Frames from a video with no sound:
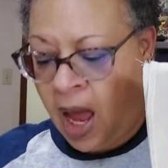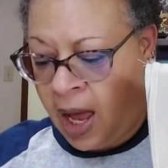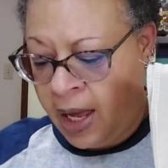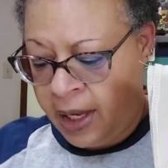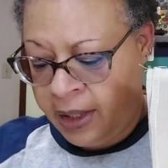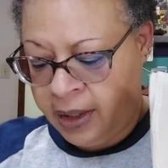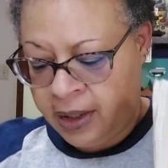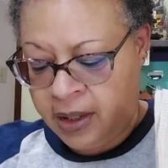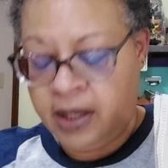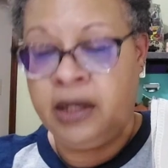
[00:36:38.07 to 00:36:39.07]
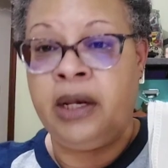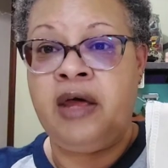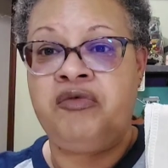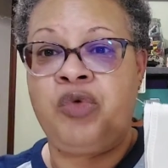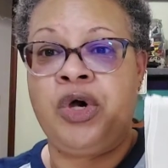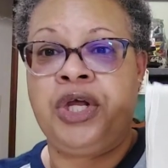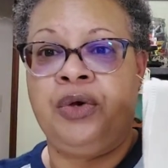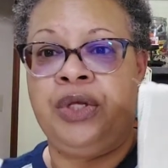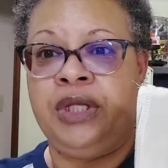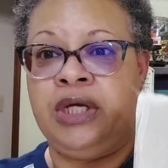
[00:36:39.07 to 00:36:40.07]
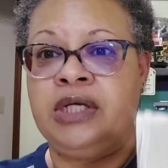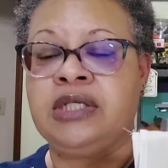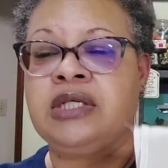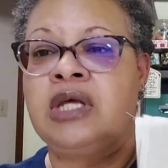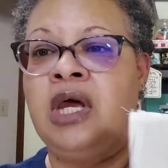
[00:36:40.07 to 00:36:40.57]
I love working on this.